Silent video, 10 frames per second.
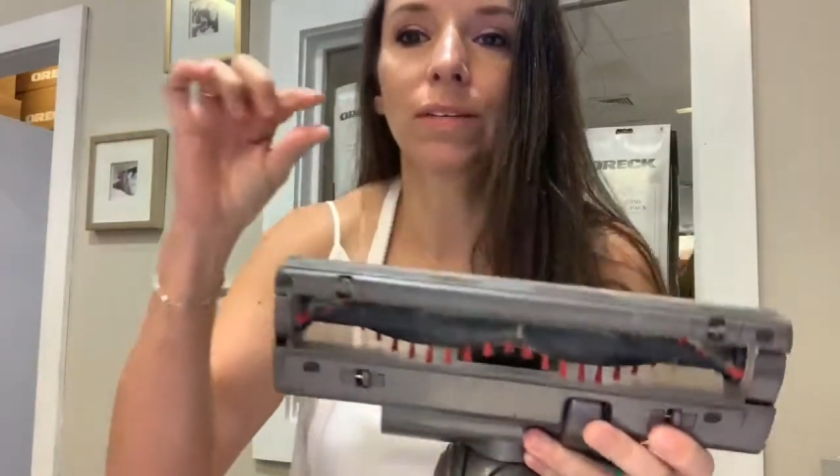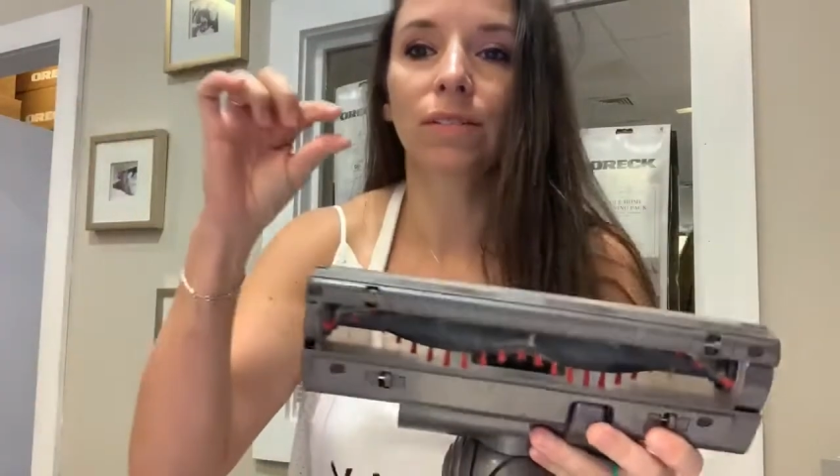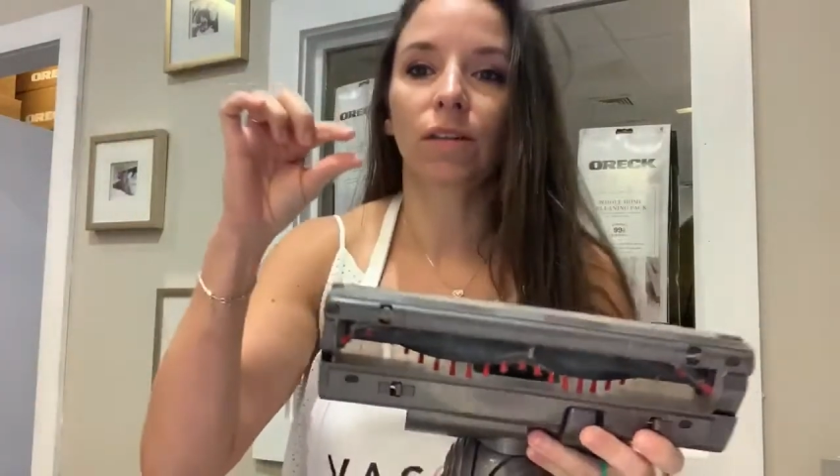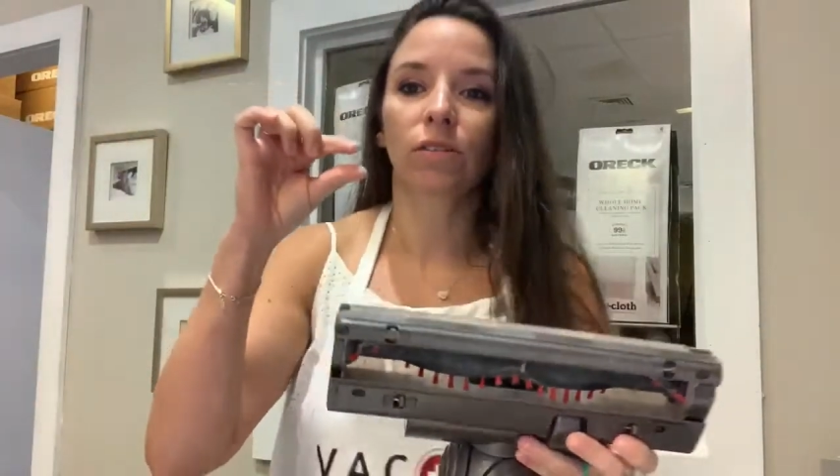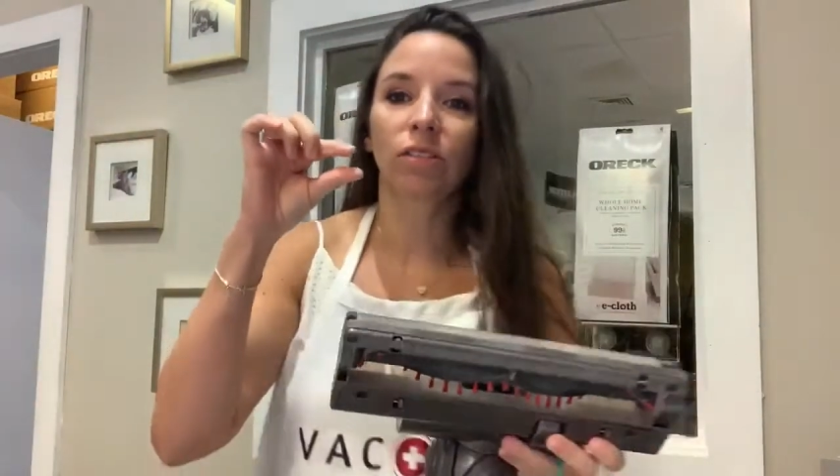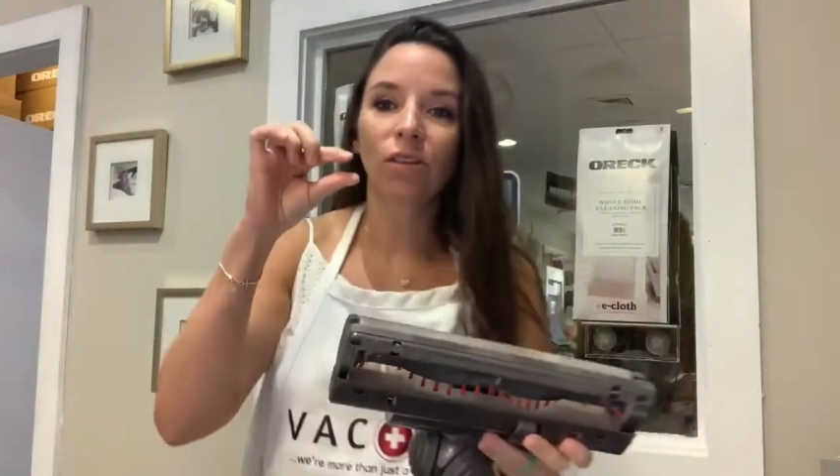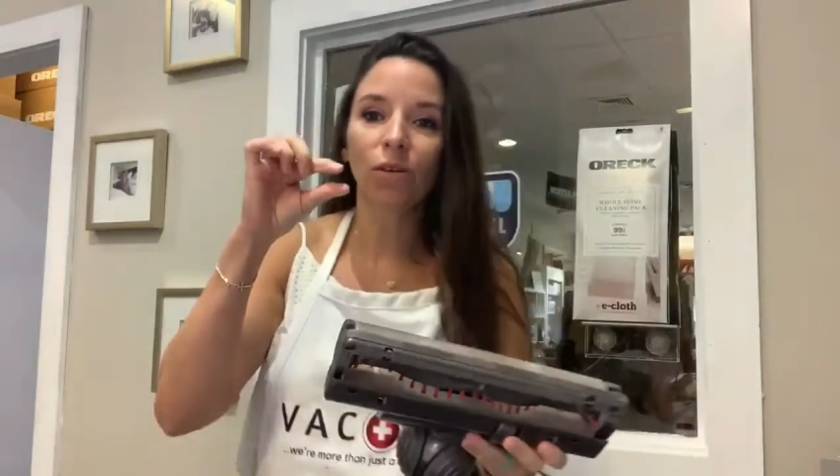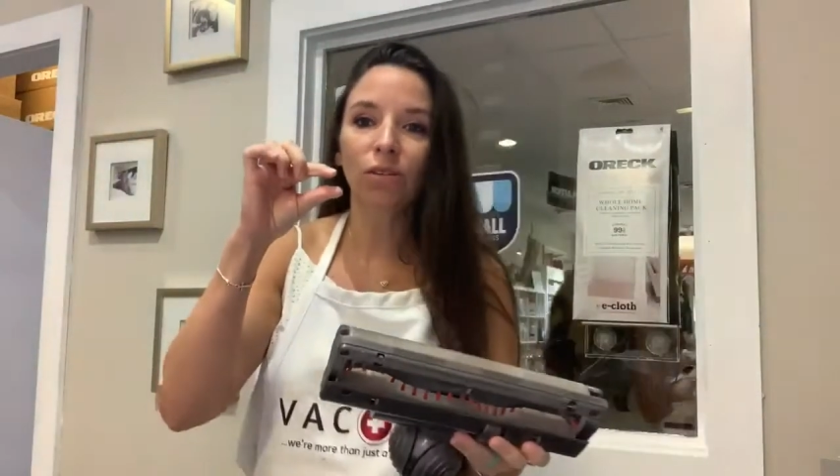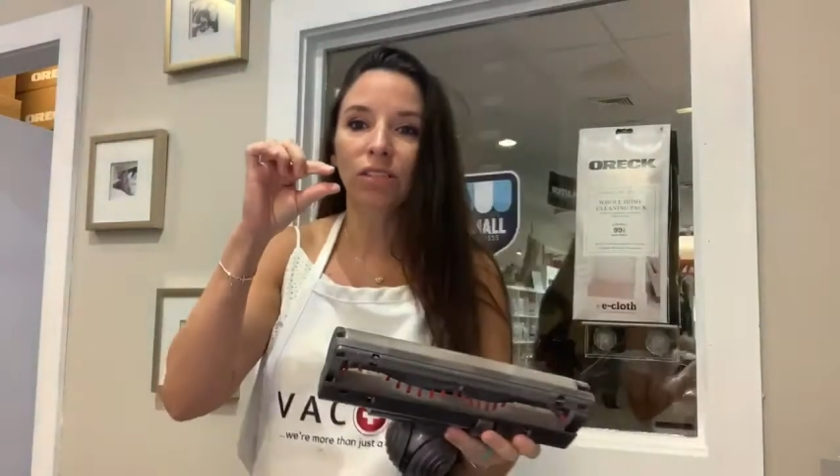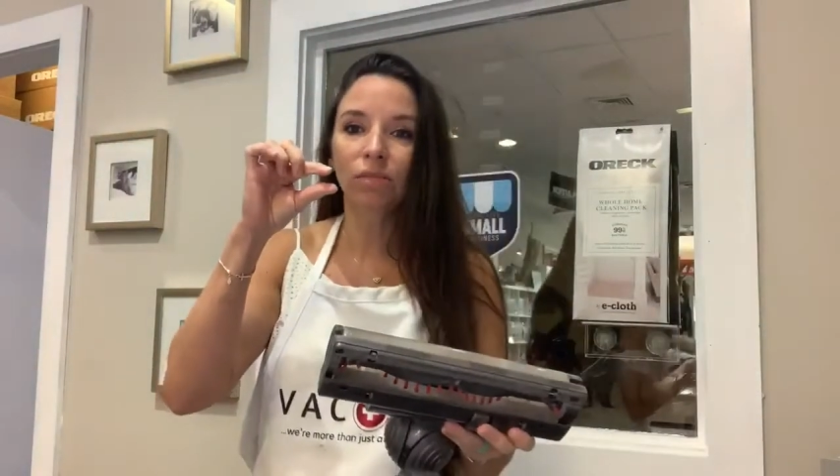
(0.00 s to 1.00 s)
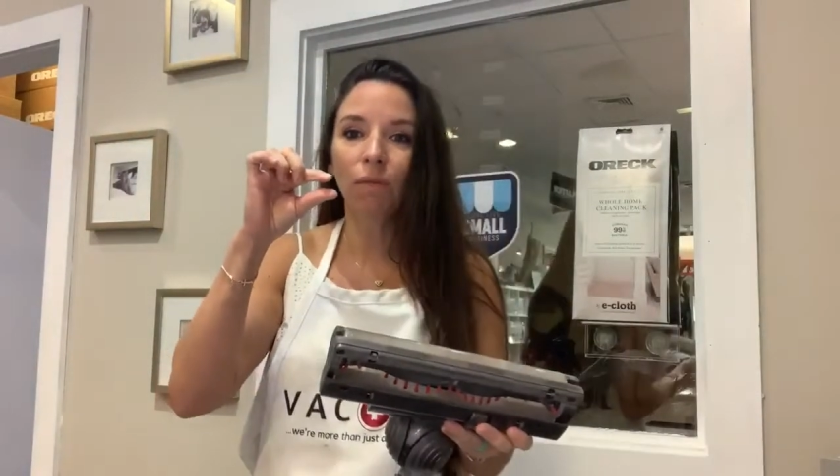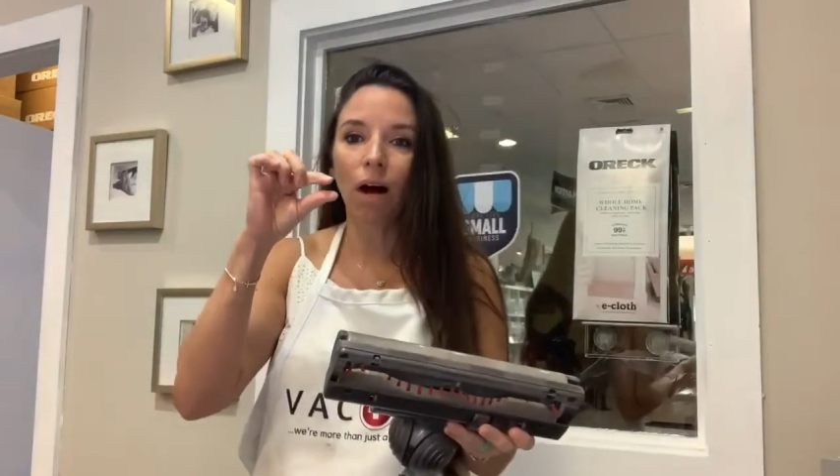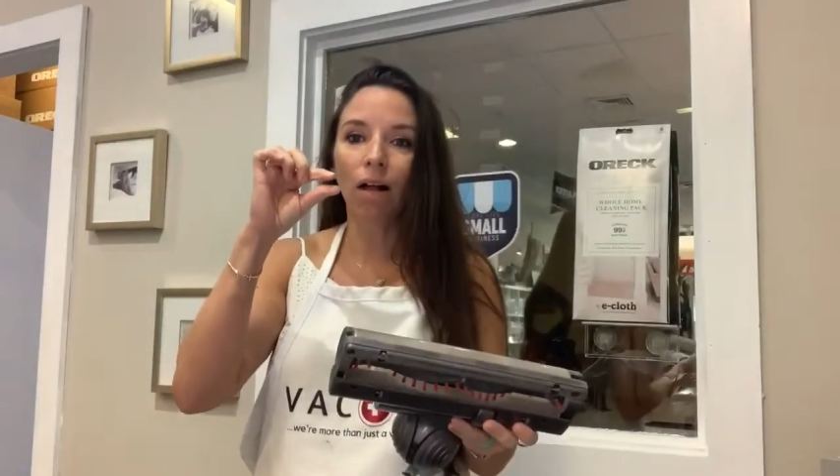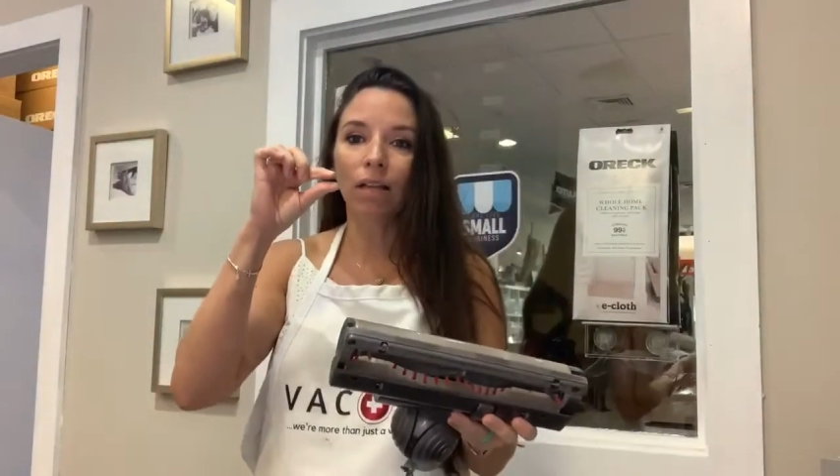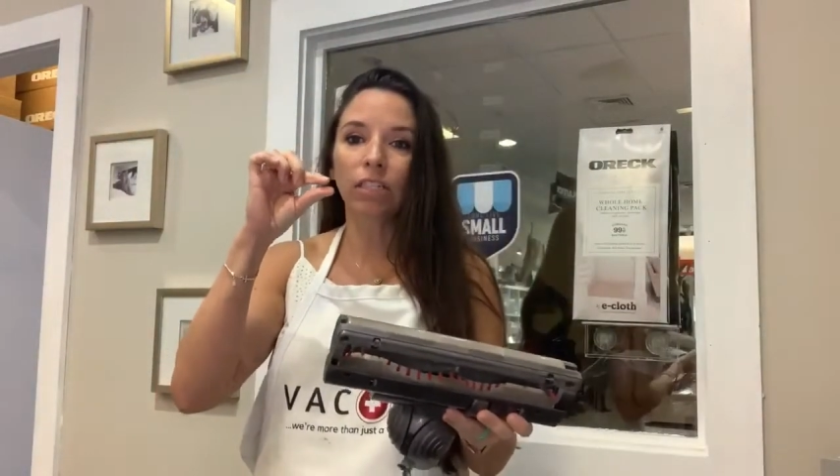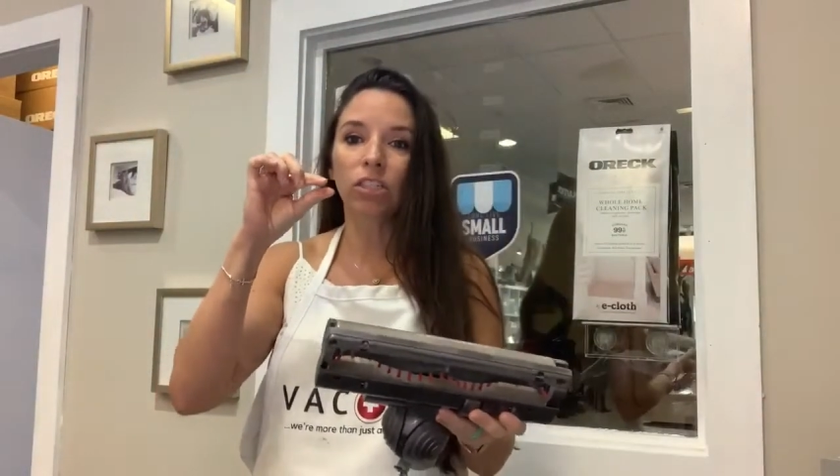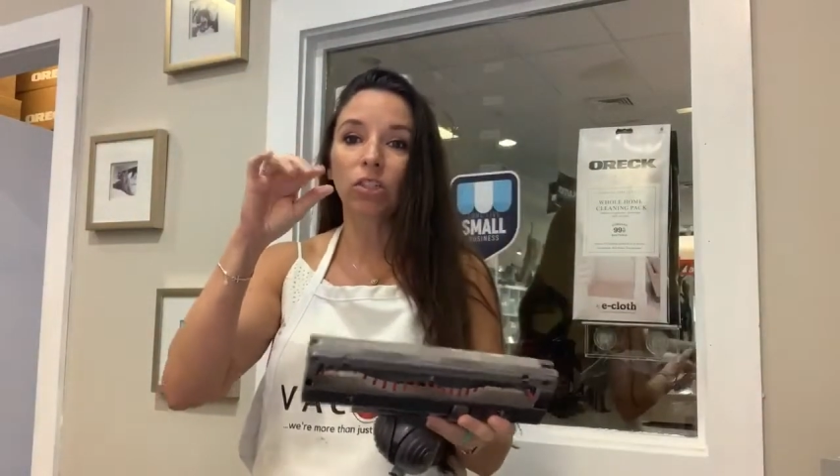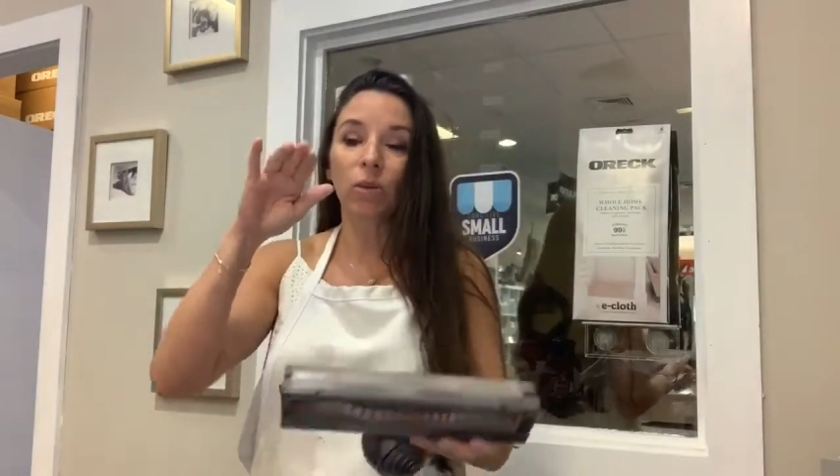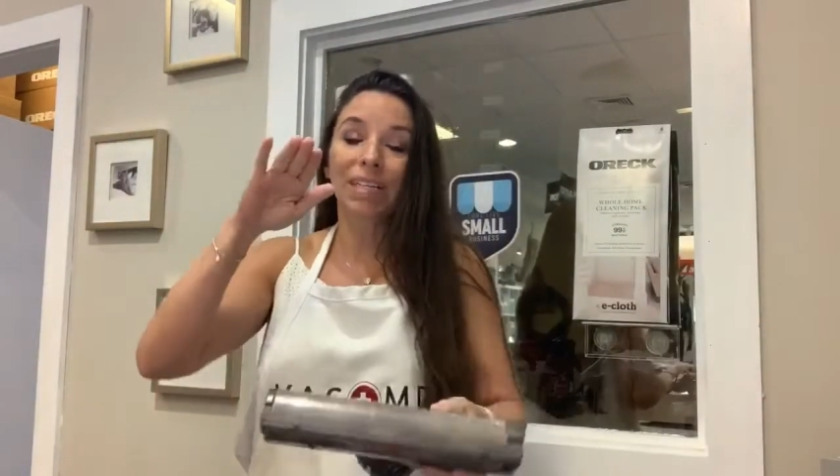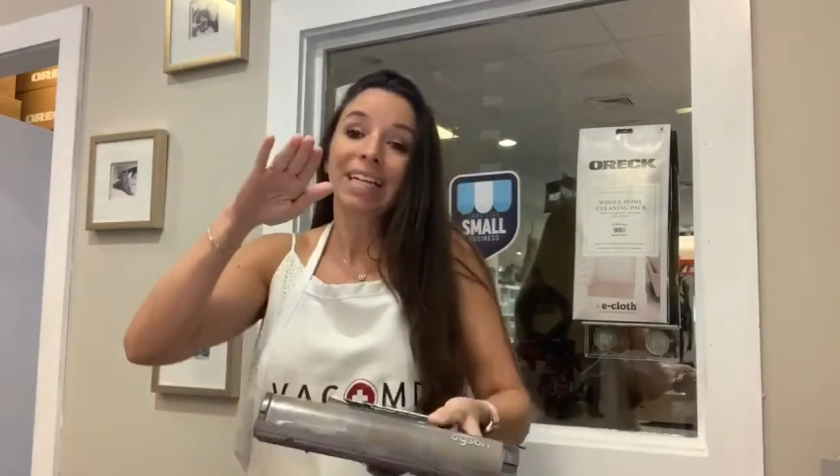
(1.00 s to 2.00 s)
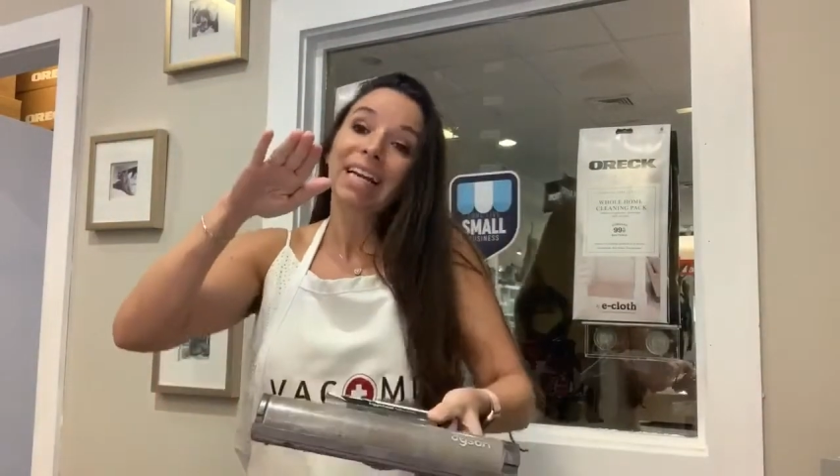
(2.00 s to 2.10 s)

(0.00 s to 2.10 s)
are so small and short